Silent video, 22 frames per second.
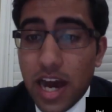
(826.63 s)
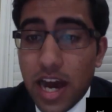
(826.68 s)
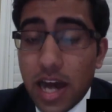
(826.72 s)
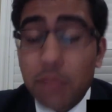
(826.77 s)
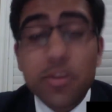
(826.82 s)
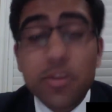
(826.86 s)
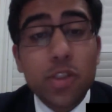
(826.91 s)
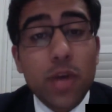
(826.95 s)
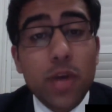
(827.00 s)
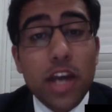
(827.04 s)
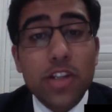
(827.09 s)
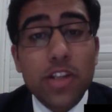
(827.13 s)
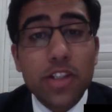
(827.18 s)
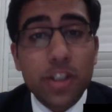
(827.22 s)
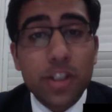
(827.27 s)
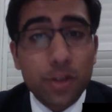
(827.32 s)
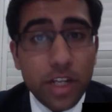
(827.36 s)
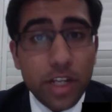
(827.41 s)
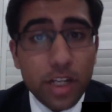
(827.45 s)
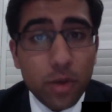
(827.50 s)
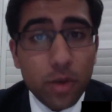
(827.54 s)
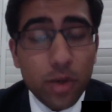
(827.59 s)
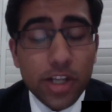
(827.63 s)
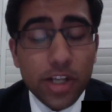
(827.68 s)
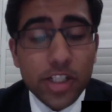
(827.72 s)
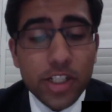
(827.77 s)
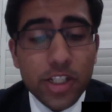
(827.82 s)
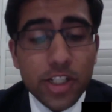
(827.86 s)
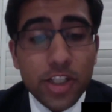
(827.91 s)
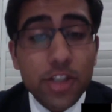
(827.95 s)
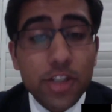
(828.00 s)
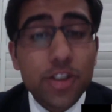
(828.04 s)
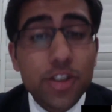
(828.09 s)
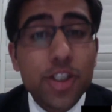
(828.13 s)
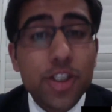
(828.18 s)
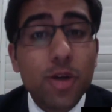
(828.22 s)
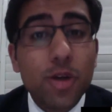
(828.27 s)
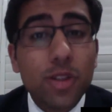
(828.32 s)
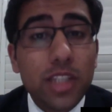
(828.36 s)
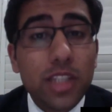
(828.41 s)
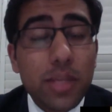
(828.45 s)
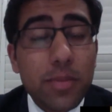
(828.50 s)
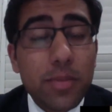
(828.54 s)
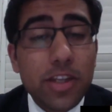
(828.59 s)
So actually, great question. There's no
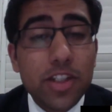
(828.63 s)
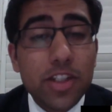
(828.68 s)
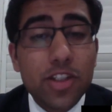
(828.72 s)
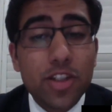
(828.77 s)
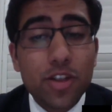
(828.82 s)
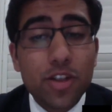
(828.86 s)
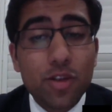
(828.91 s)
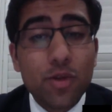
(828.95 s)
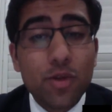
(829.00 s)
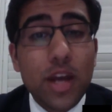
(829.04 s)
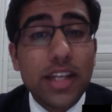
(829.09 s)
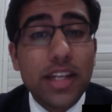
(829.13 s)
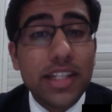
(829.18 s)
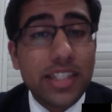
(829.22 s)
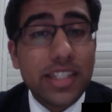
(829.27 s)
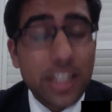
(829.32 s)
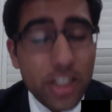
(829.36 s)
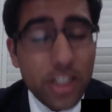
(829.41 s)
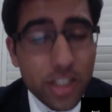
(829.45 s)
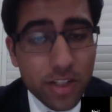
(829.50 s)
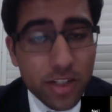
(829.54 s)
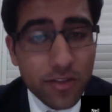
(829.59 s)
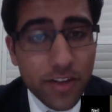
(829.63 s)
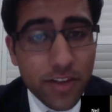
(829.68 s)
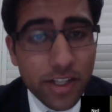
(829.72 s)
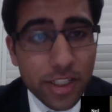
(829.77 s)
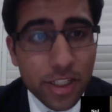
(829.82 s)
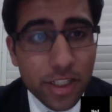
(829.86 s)
limit to recognition events.